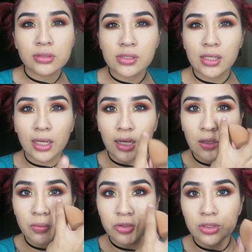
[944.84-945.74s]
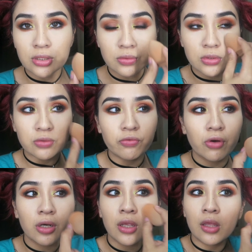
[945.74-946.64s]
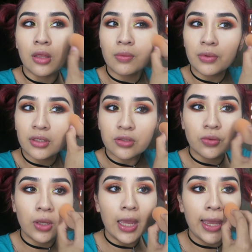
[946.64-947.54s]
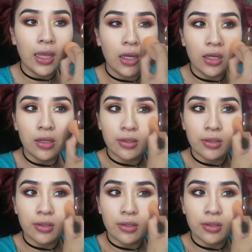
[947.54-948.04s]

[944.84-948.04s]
see, I kind of pushed this one too far, but it's okay.